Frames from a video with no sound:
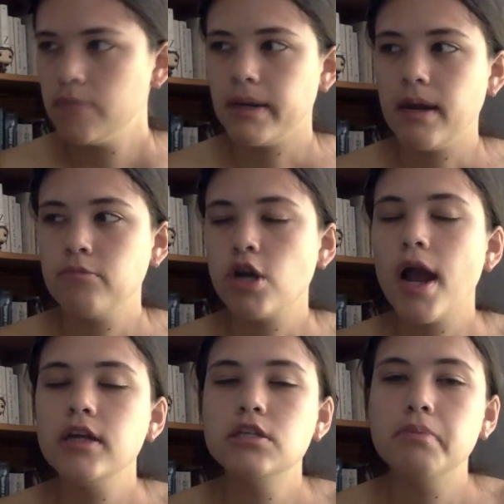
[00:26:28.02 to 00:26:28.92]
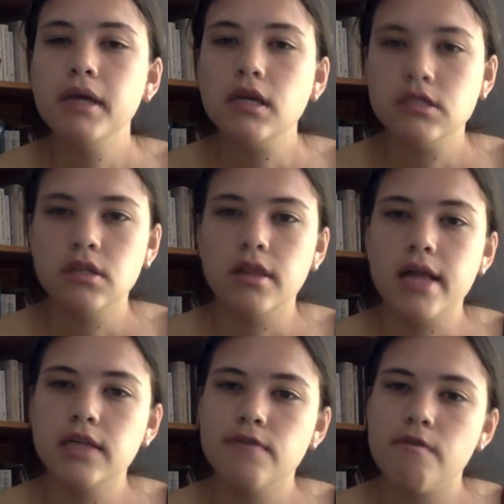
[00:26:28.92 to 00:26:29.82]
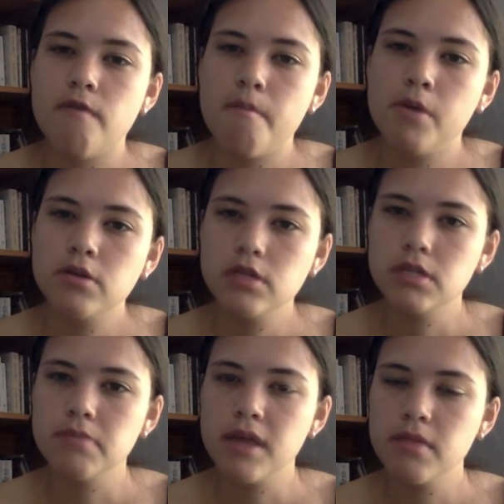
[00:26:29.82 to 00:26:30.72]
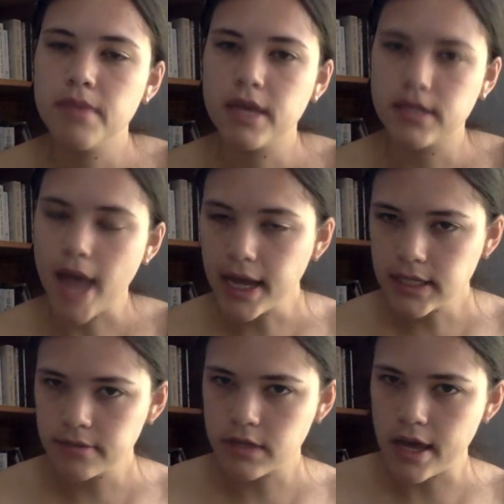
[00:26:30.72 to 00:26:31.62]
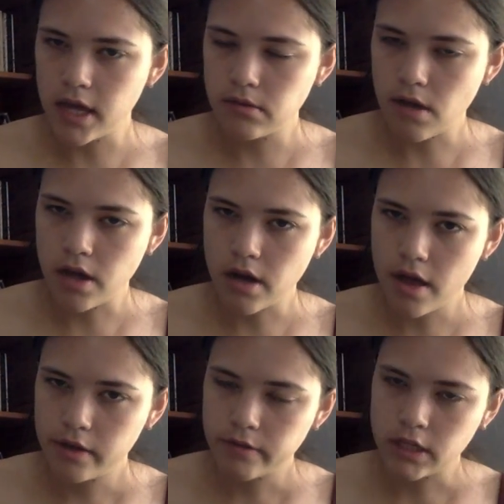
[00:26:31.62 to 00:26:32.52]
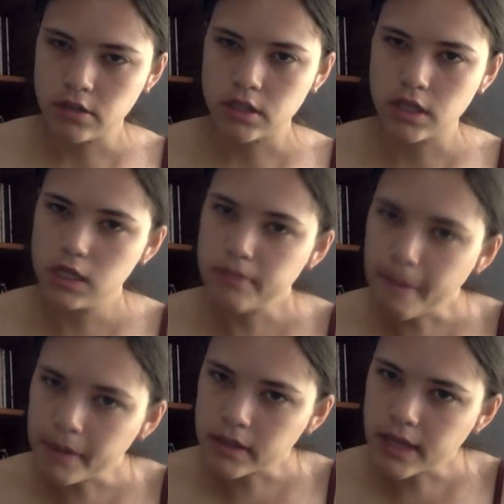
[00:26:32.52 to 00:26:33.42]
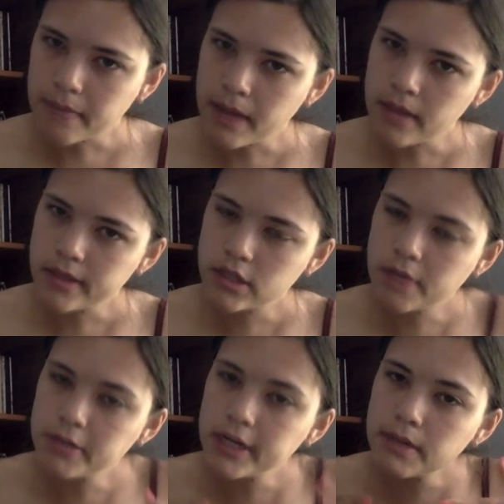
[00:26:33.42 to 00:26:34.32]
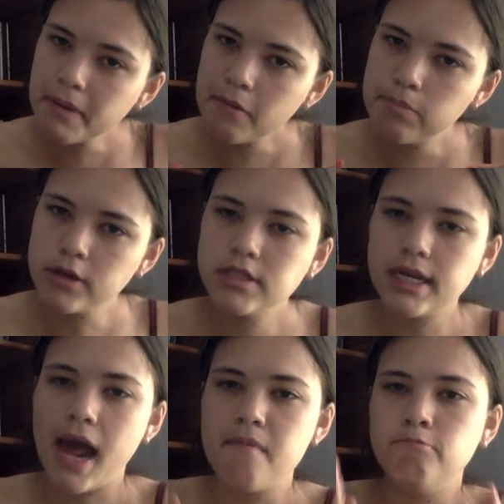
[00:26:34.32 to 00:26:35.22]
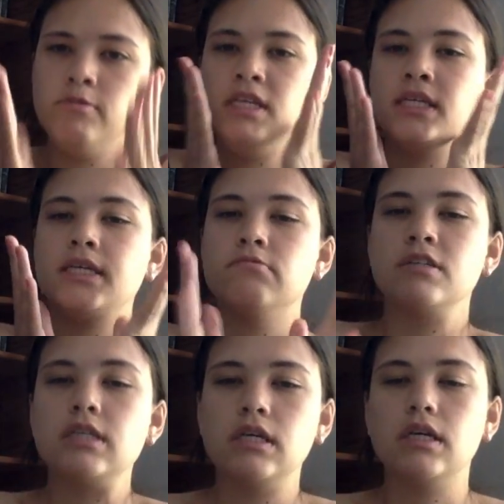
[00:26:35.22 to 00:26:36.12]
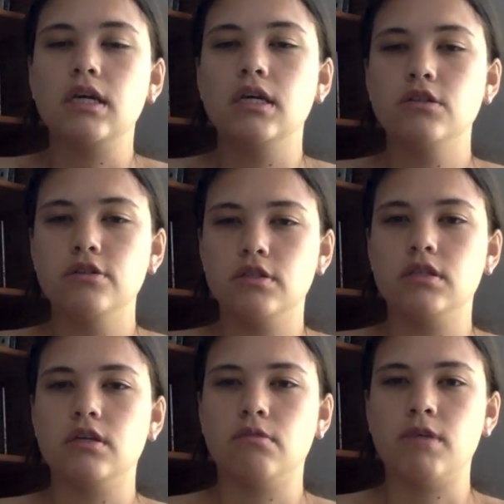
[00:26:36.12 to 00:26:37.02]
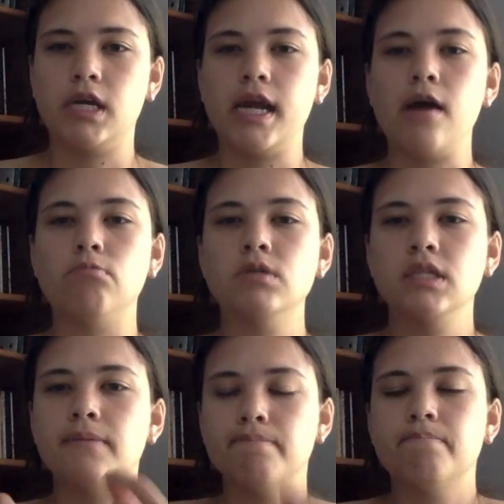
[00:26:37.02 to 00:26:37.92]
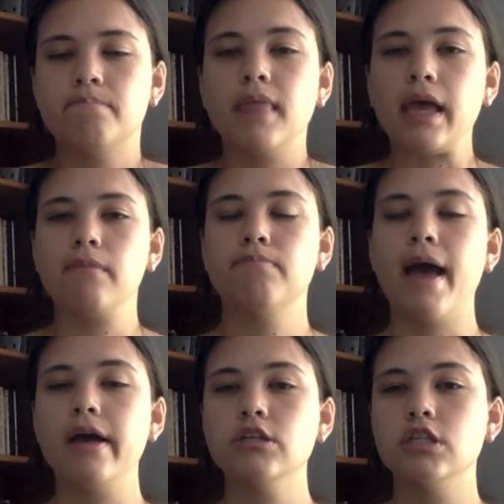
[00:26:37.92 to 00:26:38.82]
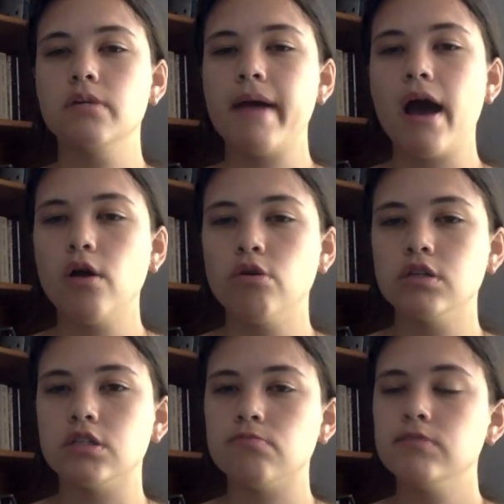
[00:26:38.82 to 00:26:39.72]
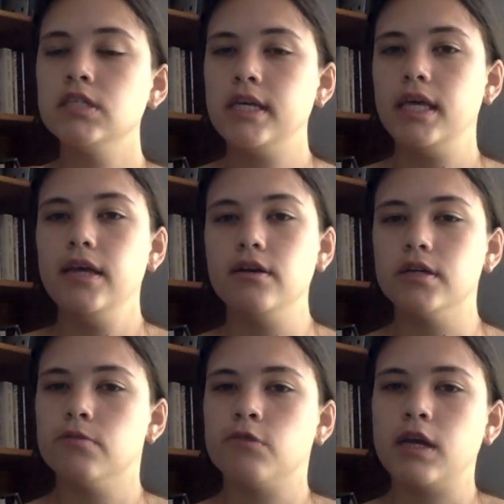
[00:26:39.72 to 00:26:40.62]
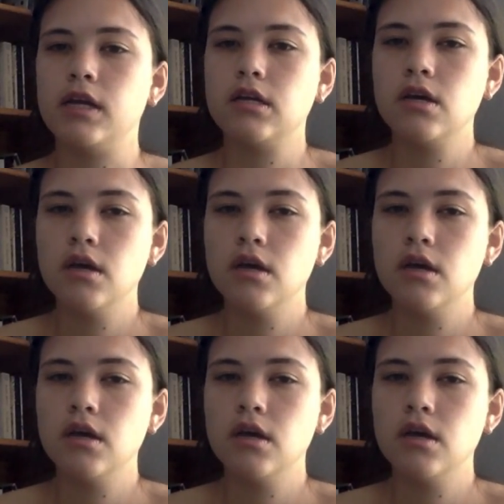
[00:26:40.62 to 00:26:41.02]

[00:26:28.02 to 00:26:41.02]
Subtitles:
But I'm trying to be selective of my books this month because, as I've said on other videos, it is my birthday month. So I'm trying to pick books that I'm really, really interested in right now. I'm really, passionate about or just really eager to read.